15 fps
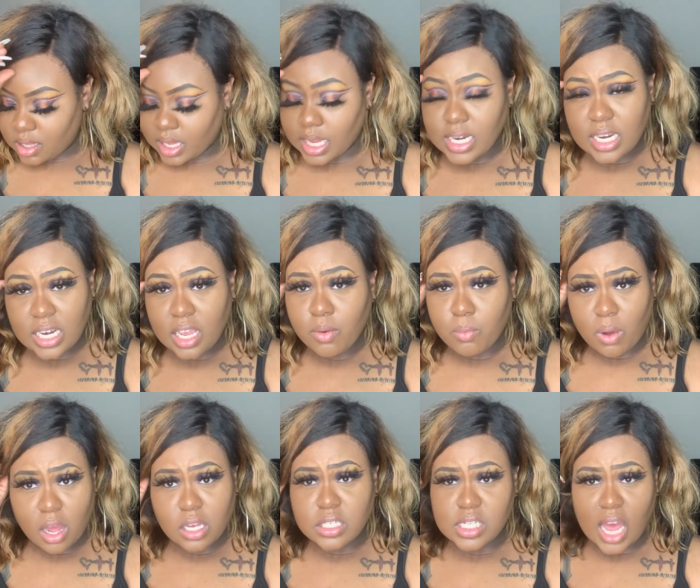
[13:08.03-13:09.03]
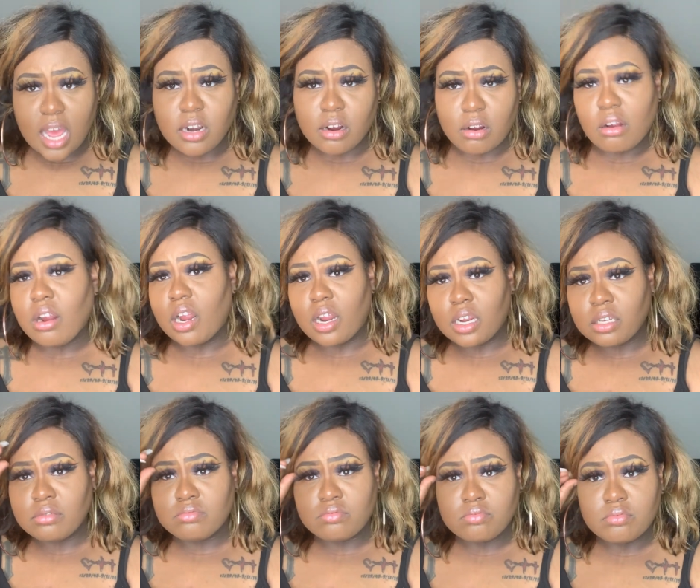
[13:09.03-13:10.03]
And then he walks out on her.
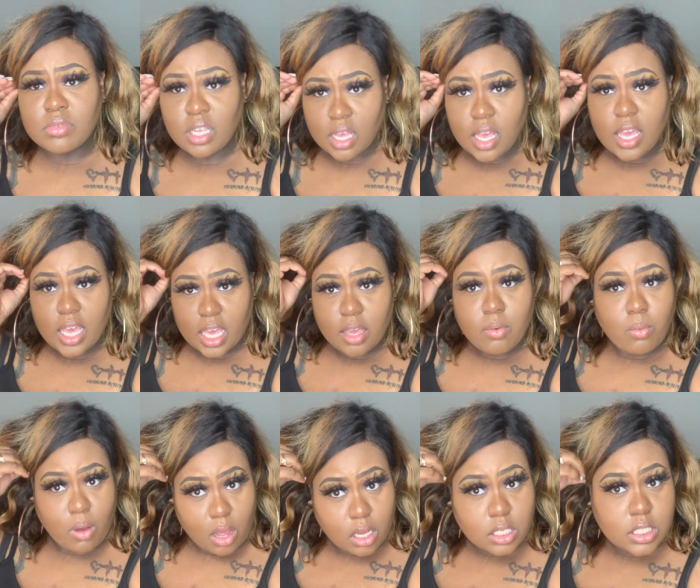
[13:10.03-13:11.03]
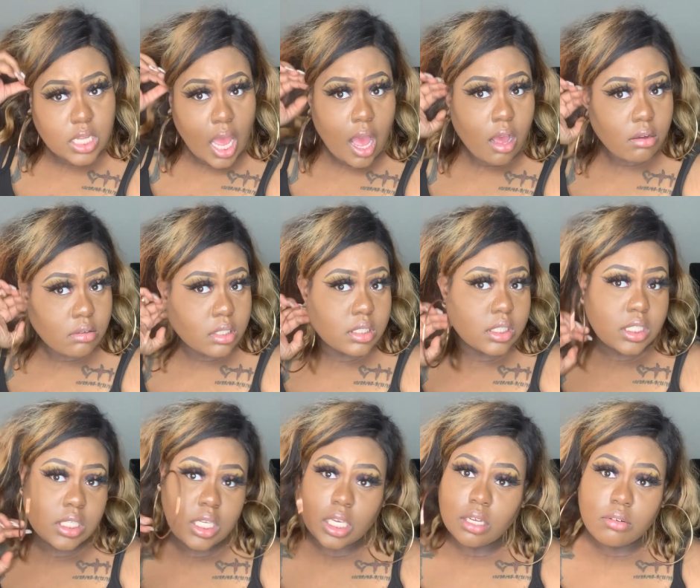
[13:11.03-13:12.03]
He walks out because
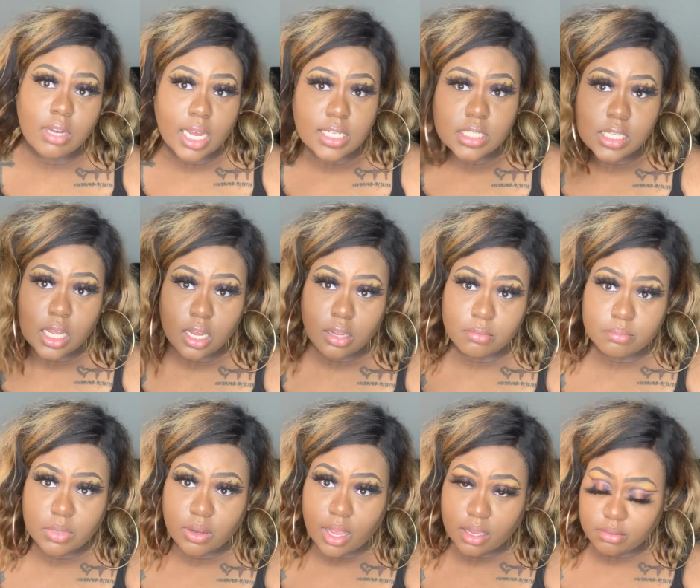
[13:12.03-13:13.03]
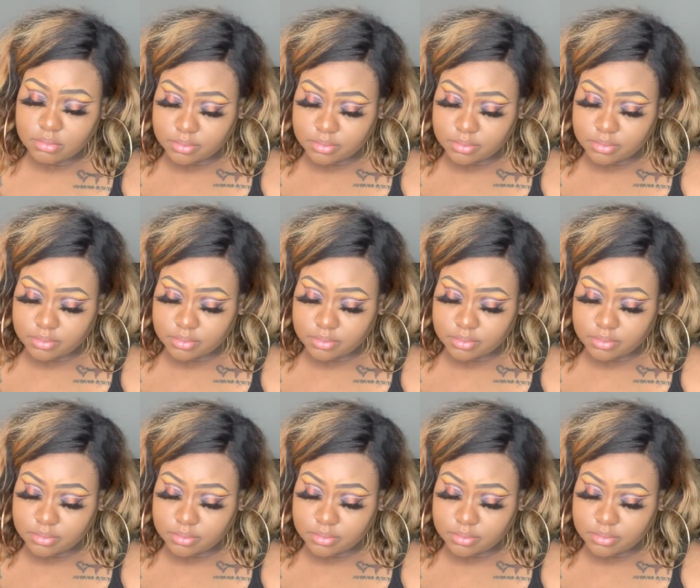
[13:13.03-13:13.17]
he don't got time, okay?